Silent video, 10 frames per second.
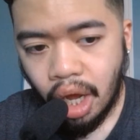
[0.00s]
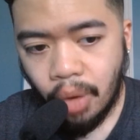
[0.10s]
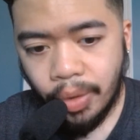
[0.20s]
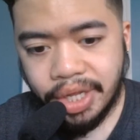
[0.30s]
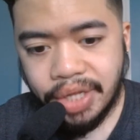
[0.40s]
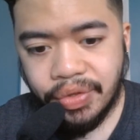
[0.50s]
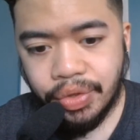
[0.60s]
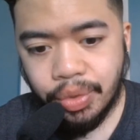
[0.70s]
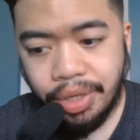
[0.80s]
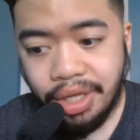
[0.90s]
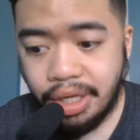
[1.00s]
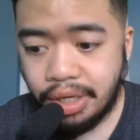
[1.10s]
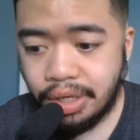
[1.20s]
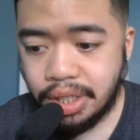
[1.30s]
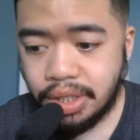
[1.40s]
All right, guys, three,
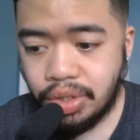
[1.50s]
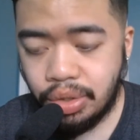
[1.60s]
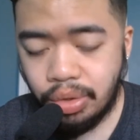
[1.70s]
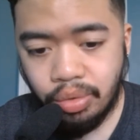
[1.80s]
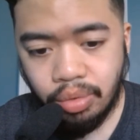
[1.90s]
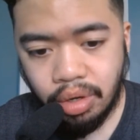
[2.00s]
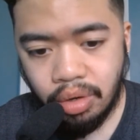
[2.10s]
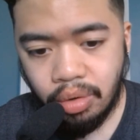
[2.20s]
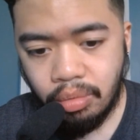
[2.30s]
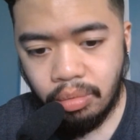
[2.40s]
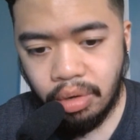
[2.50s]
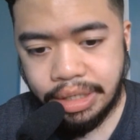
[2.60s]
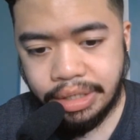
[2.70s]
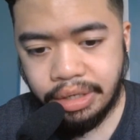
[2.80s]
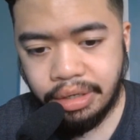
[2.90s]
two,
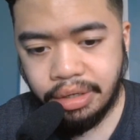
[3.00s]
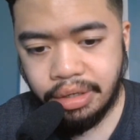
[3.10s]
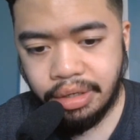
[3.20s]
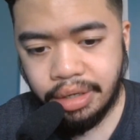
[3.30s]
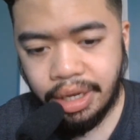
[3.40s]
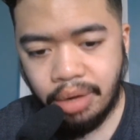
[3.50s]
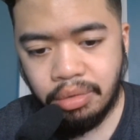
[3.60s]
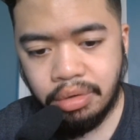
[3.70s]
one, now.